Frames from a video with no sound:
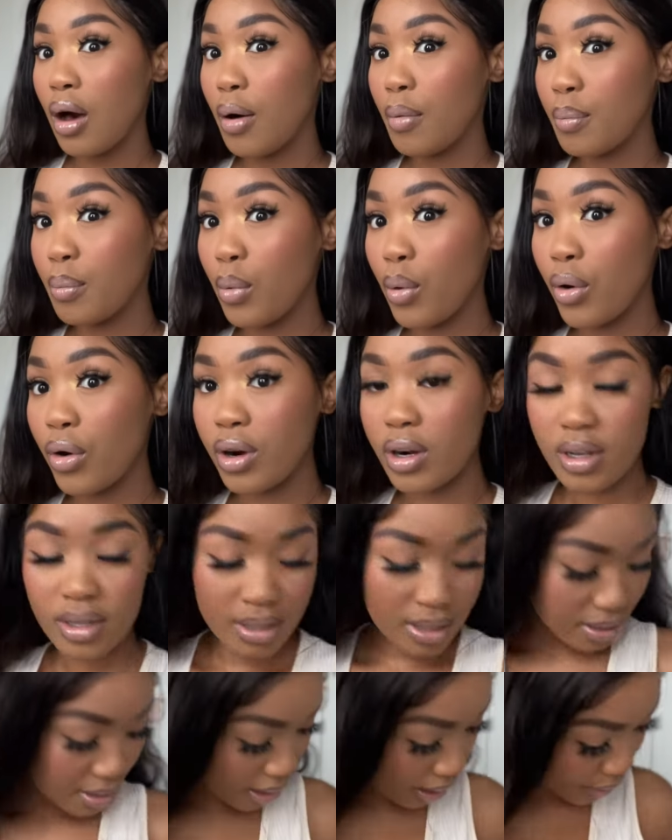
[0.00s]
more
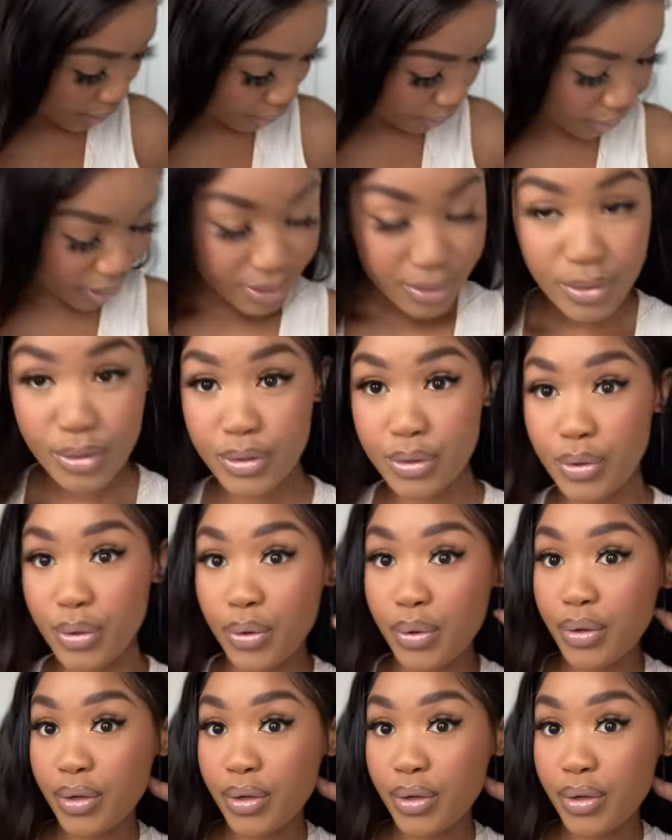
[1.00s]
than the other one.